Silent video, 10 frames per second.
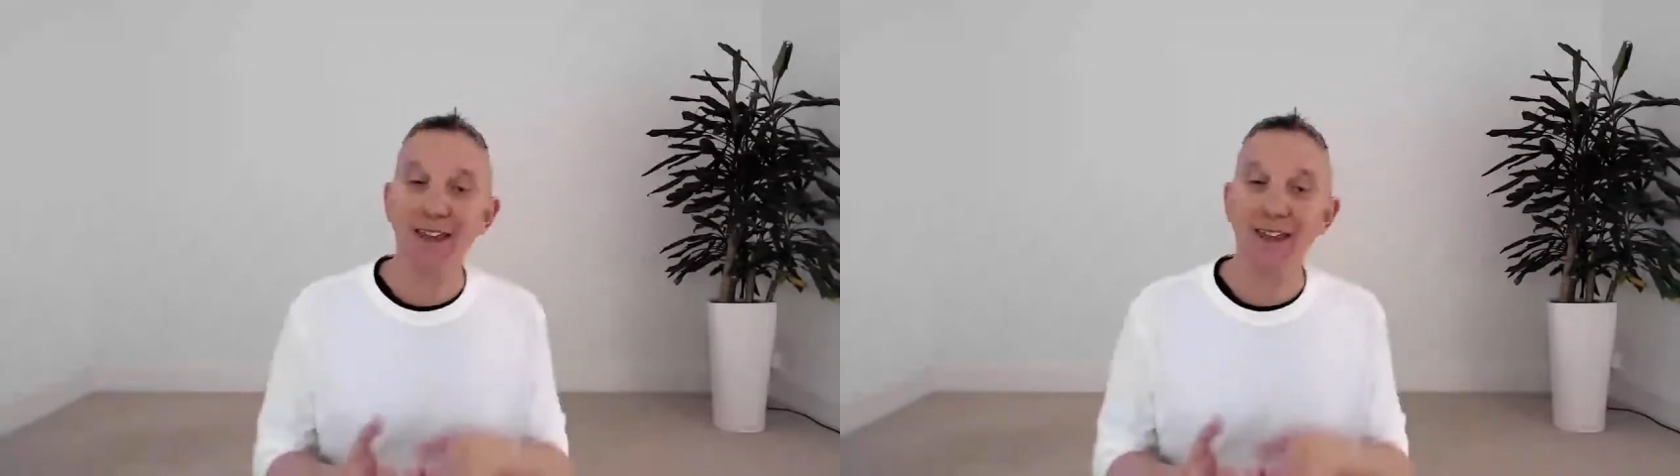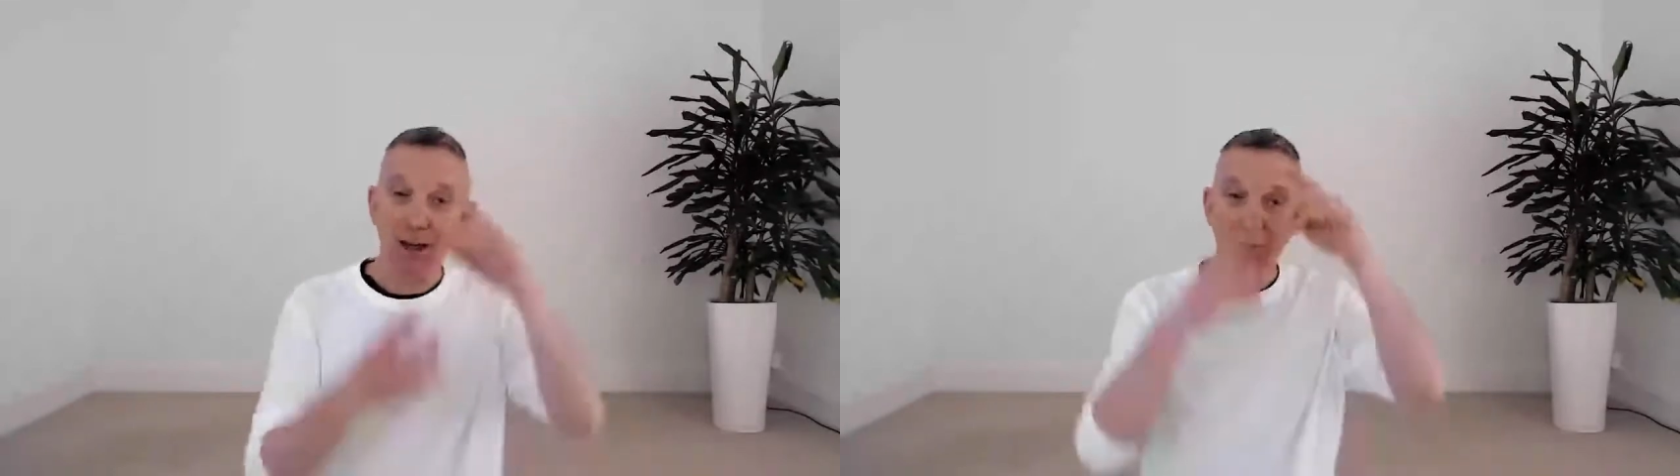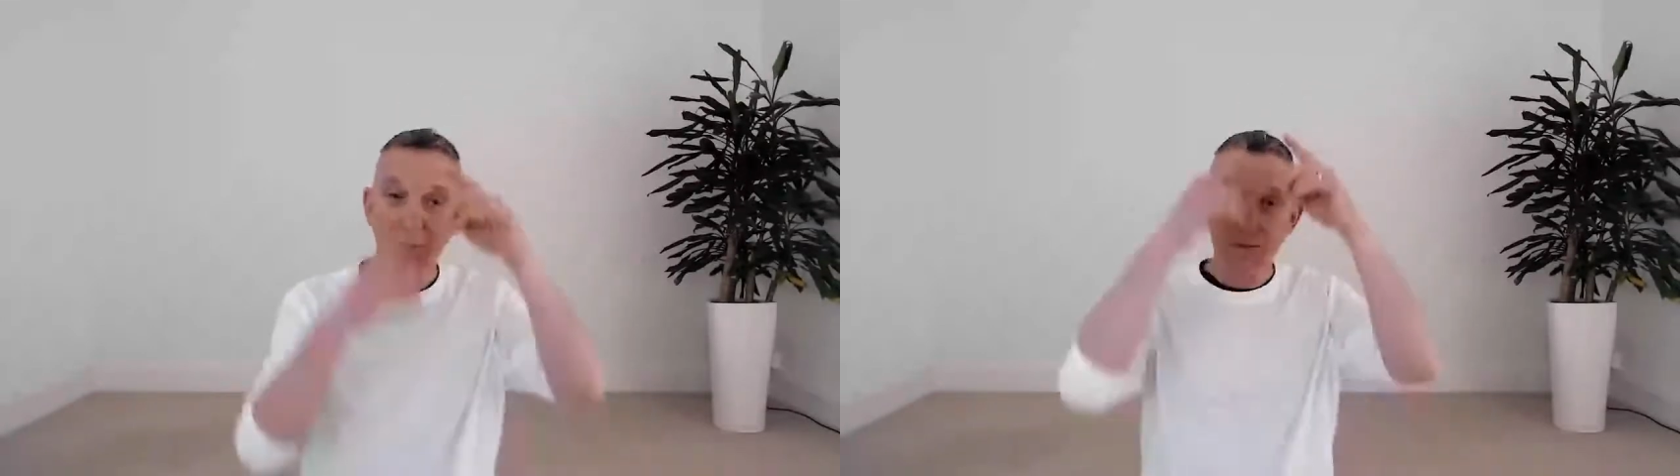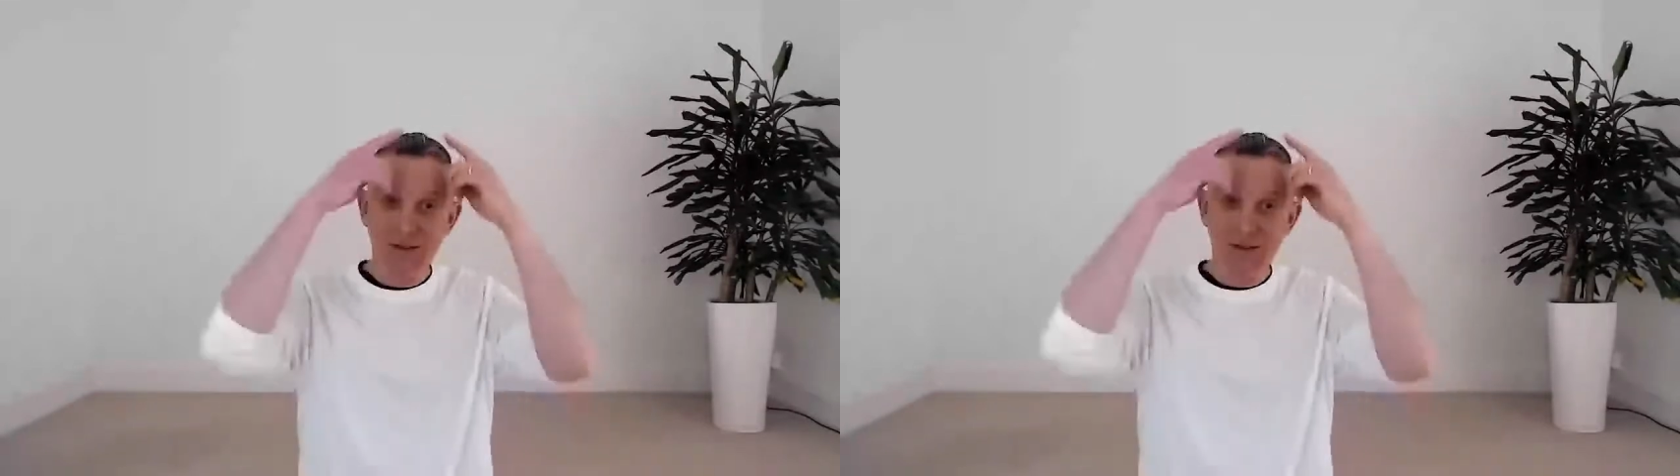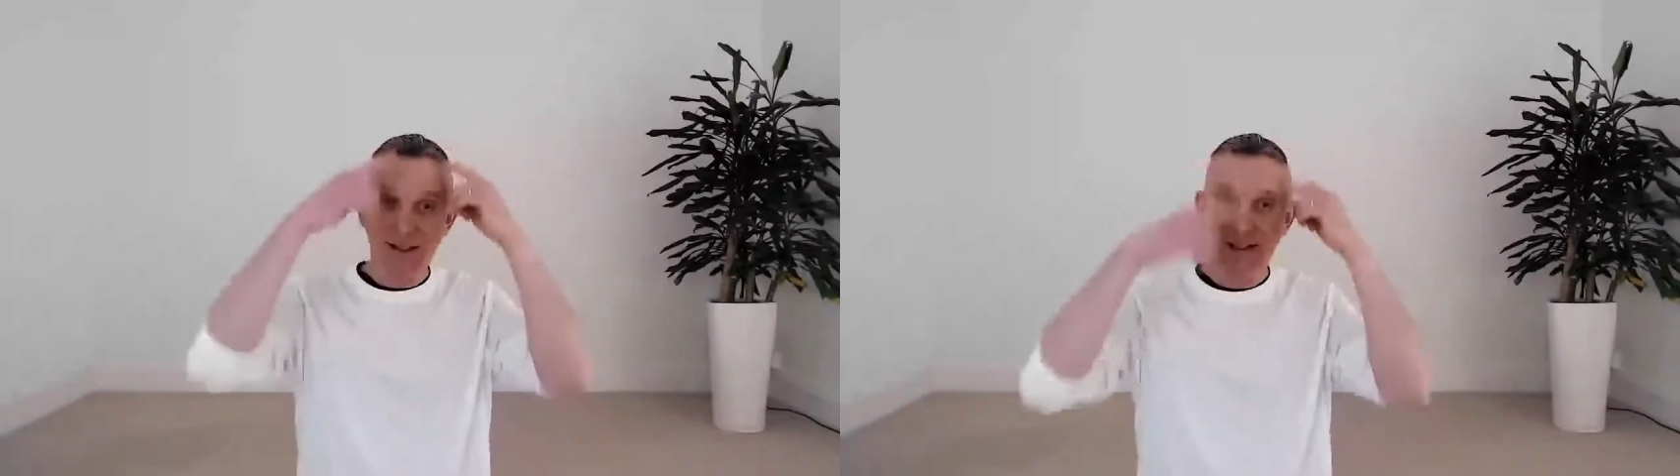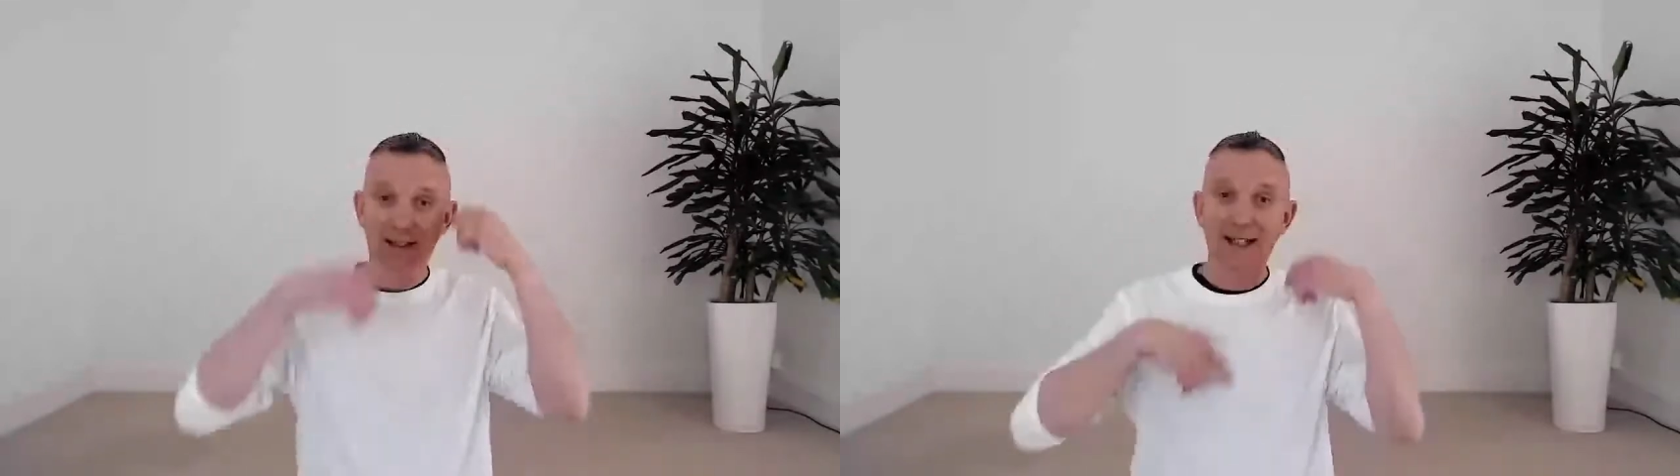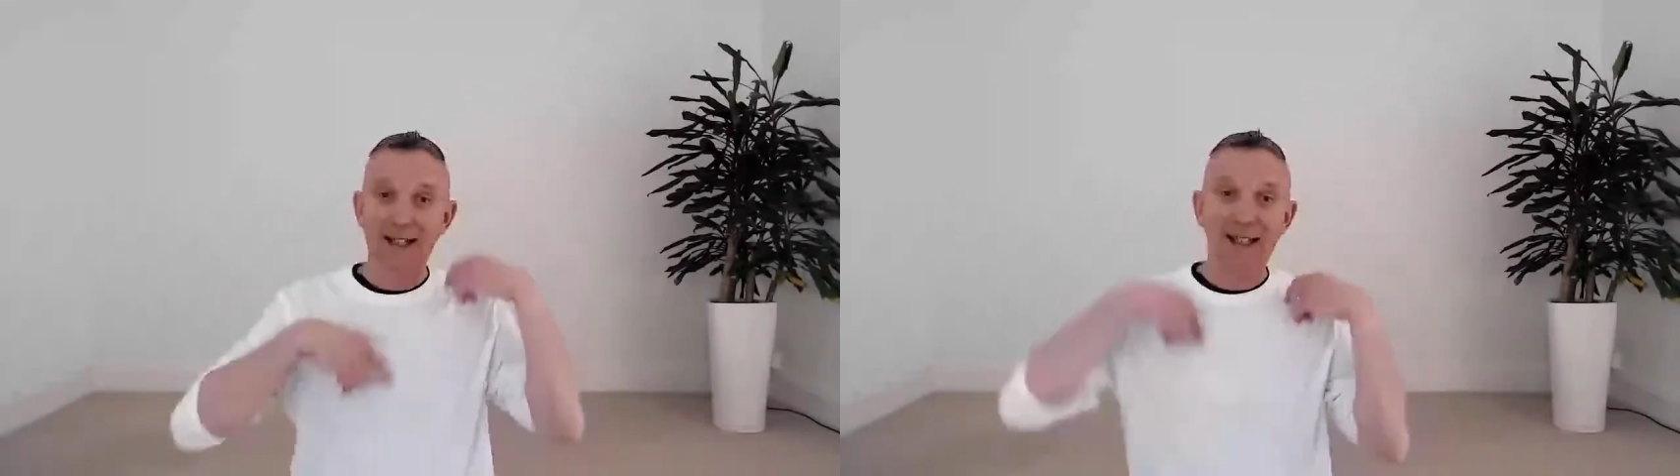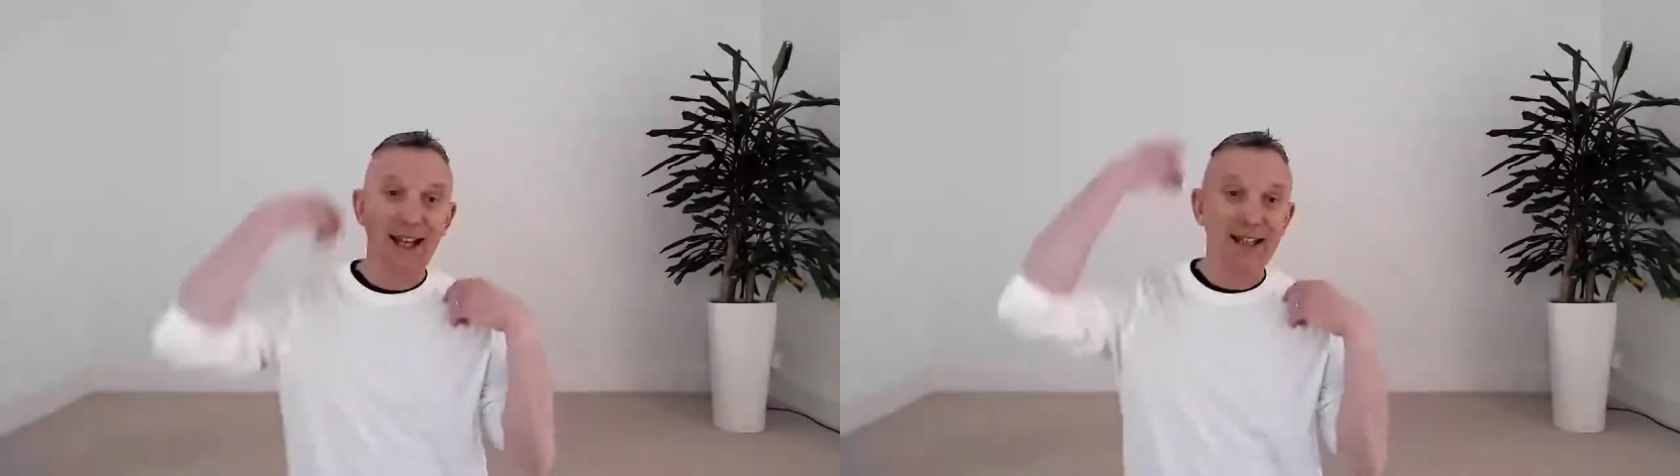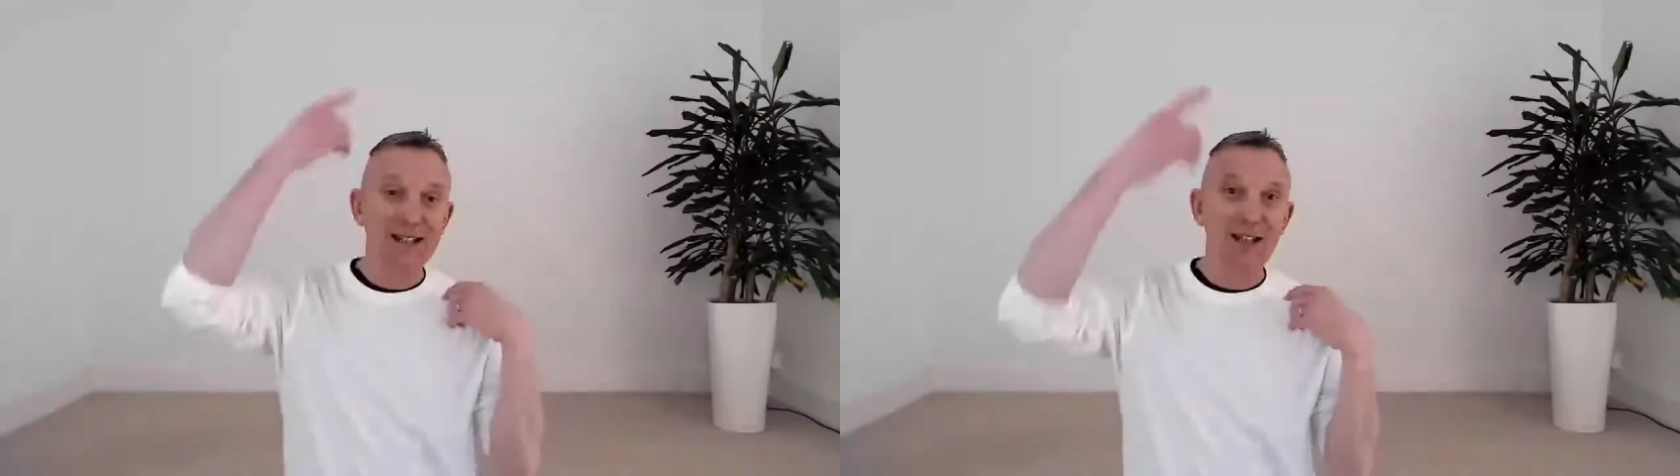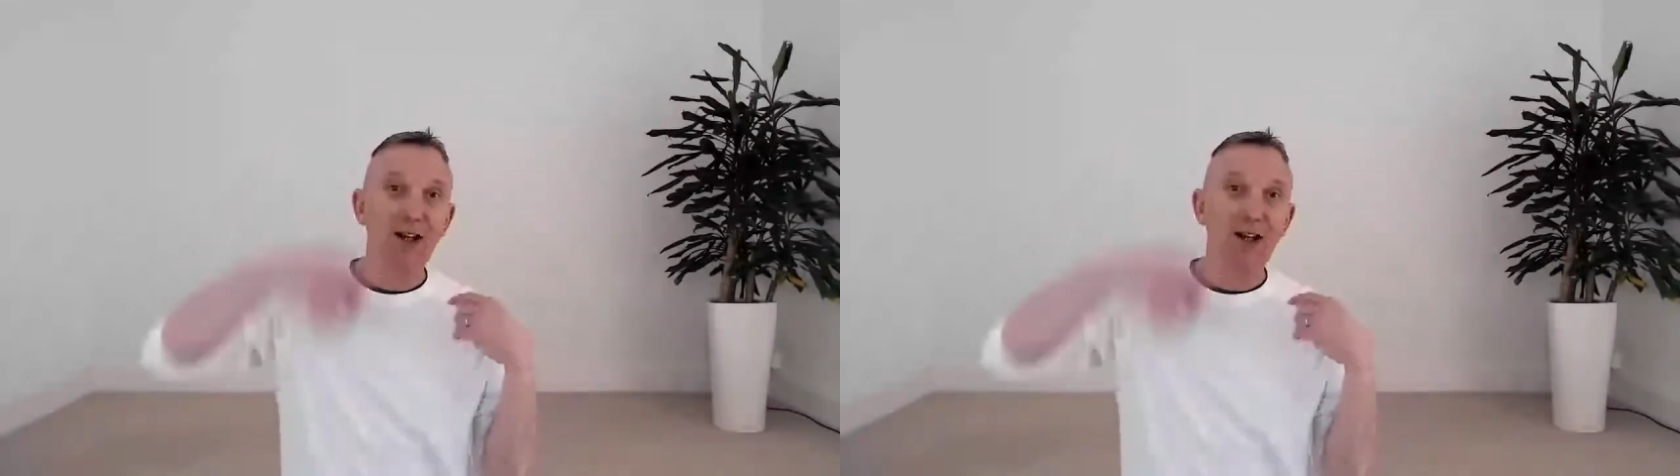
that whole connects the